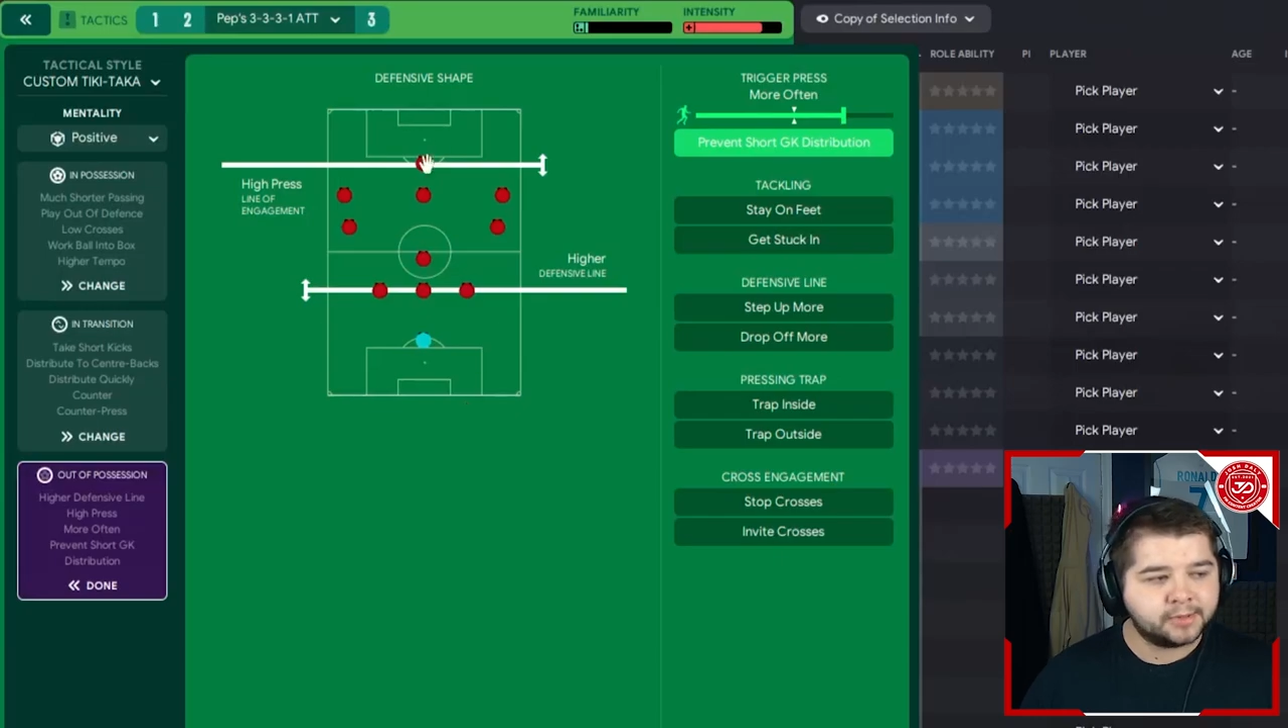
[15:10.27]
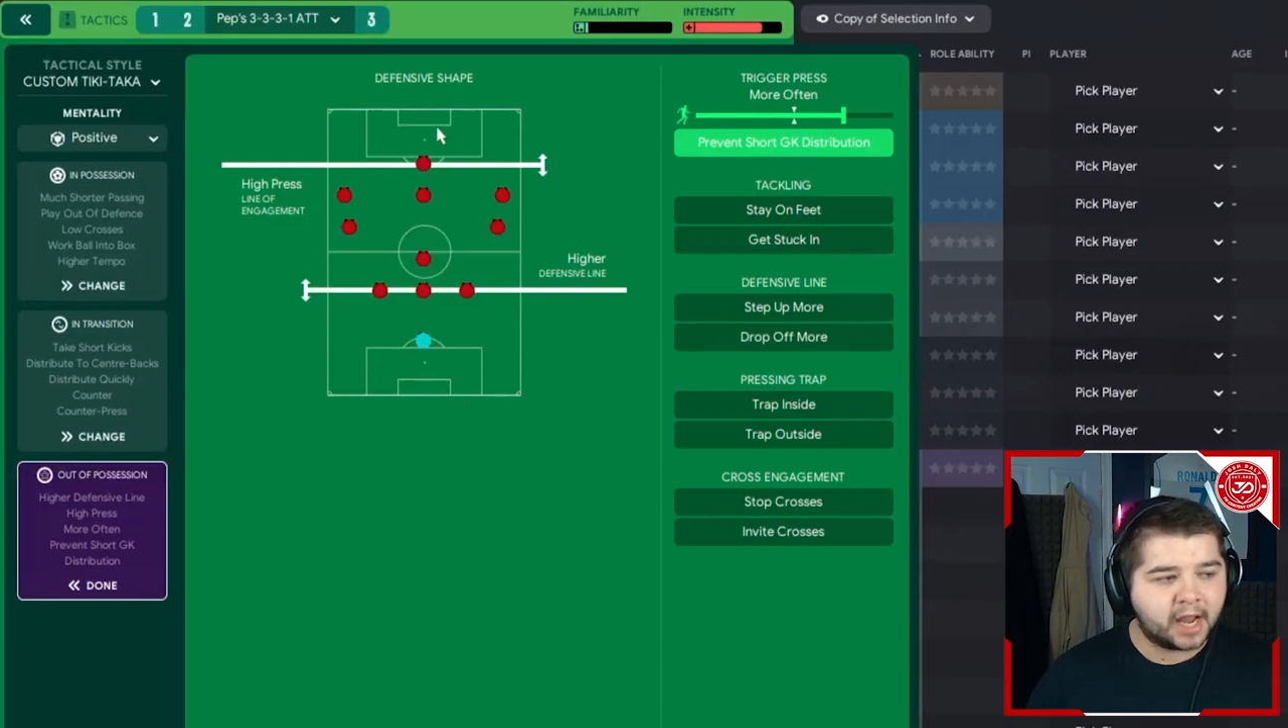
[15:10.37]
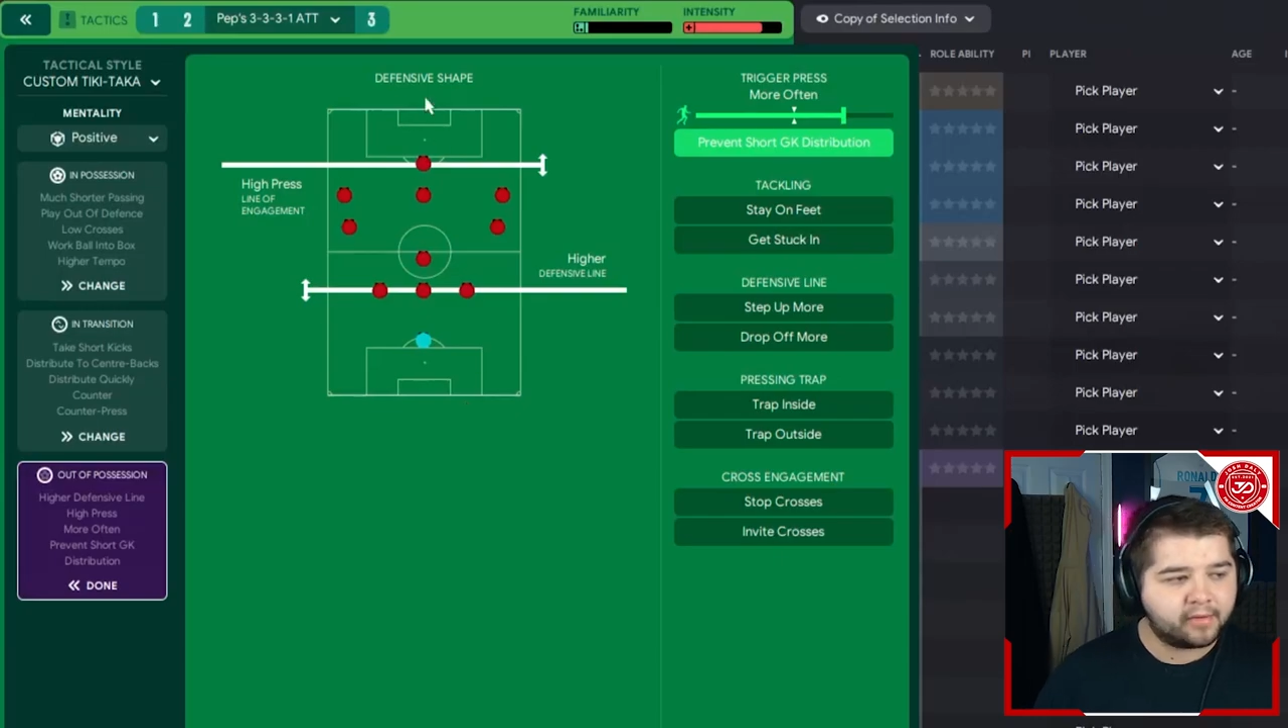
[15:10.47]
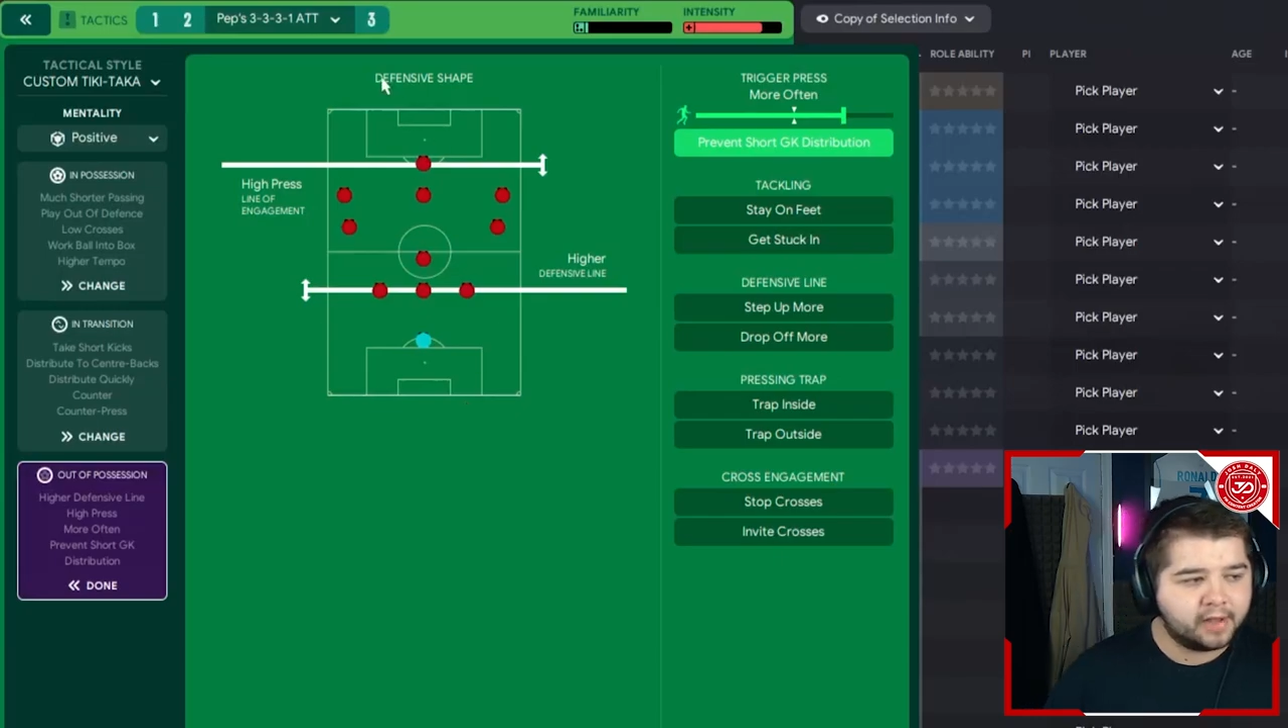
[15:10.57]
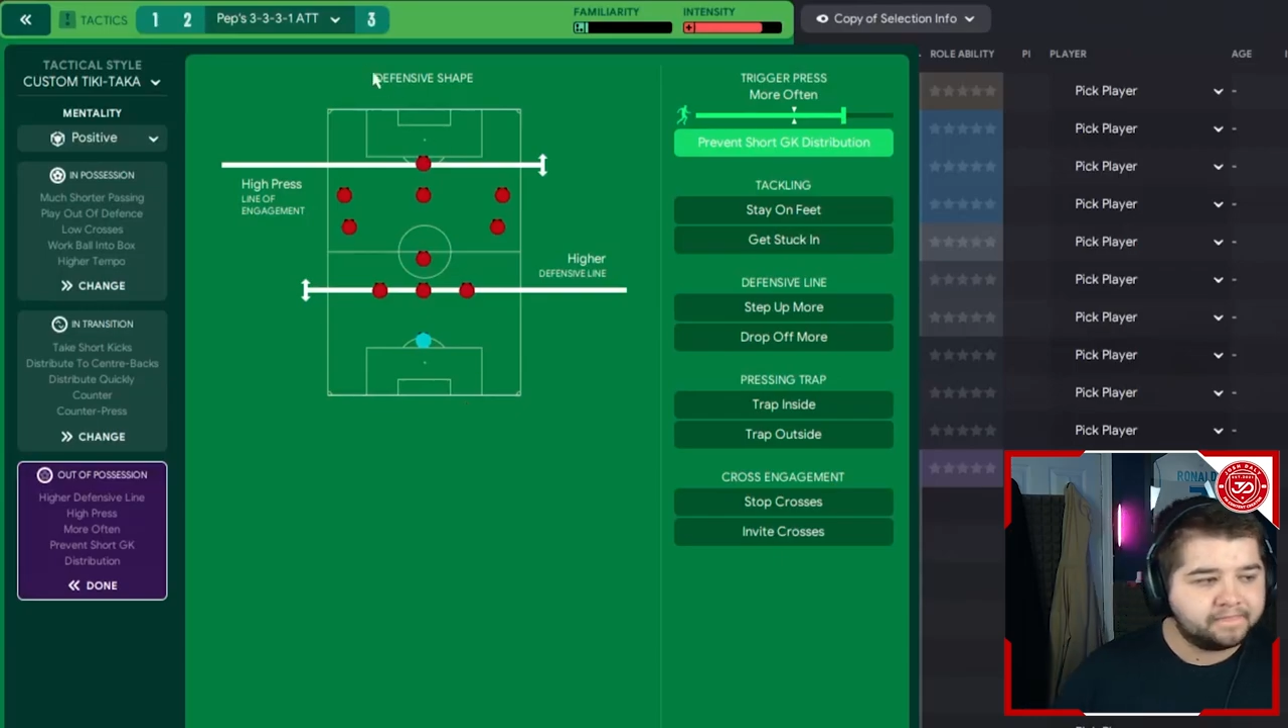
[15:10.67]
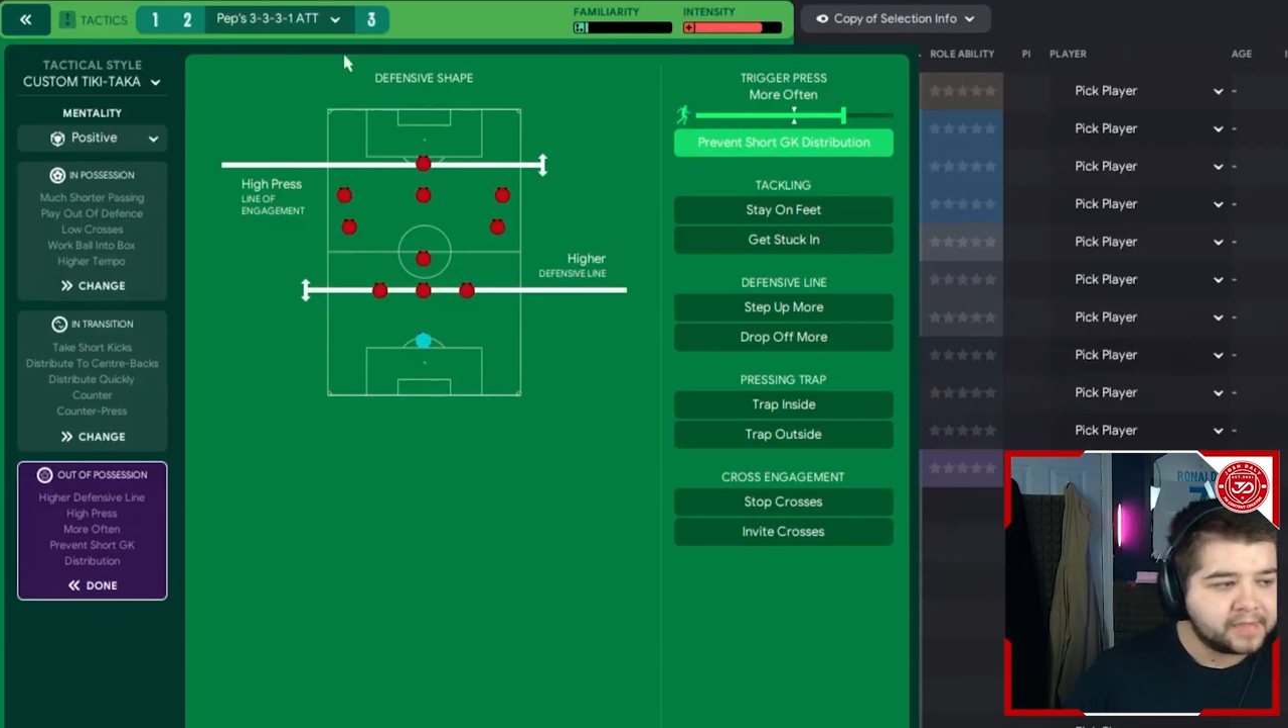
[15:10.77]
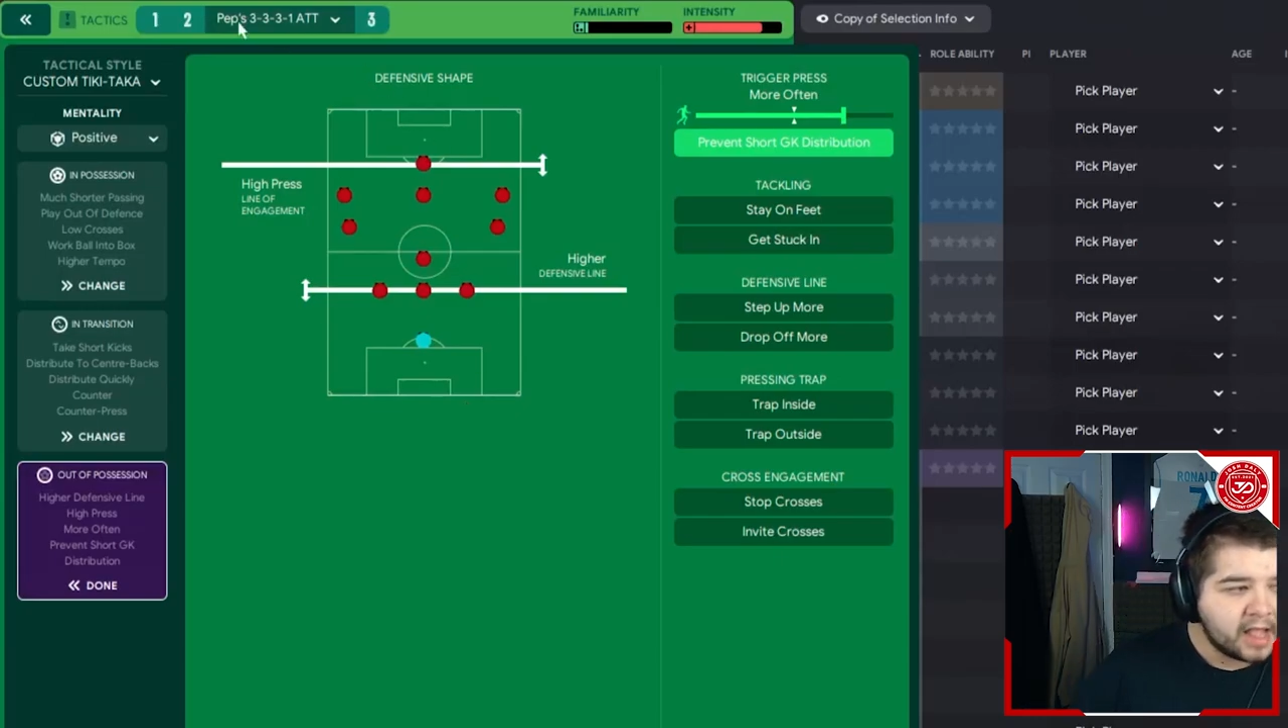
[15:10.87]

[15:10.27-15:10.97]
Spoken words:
variant.